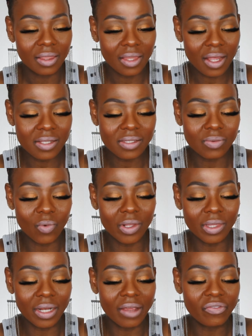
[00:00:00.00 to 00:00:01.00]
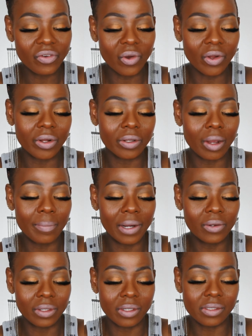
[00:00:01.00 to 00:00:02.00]
That's one thing I figured out
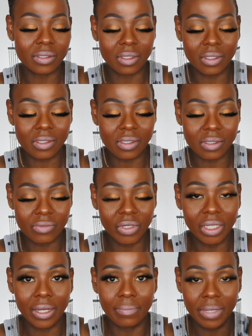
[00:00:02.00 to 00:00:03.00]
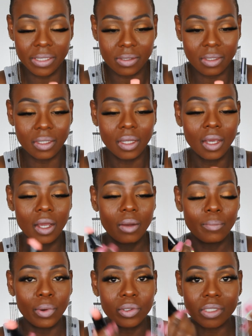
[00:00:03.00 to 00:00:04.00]
about this. This is really amazing.
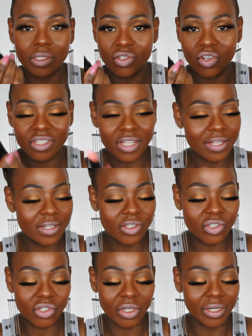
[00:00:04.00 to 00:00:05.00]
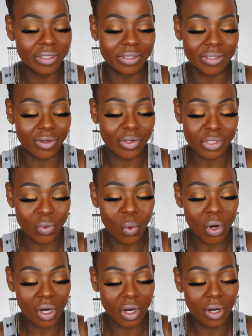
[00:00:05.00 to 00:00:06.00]
But it's just that this shade doesn't
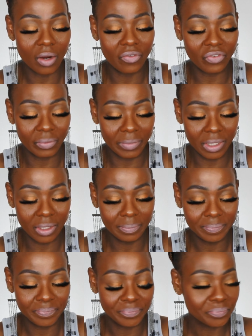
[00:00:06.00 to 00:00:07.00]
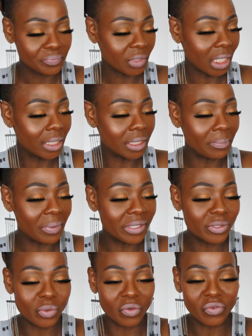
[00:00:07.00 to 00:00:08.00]
work for me. And the
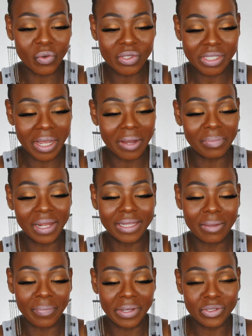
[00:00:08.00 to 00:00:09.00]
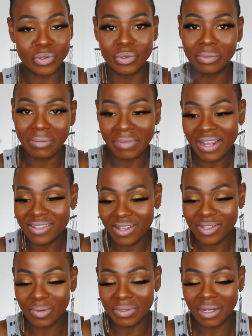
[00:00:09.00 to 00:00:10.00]
pencil, of course, I applied the pencil. Remember I
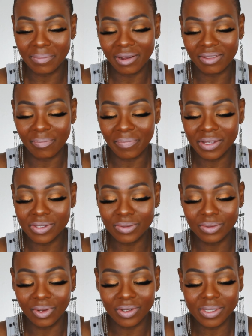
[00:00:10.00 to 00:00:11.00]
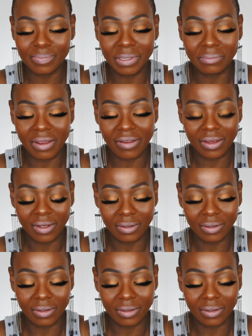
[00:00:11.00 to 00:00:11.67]
said something about the pencil not being my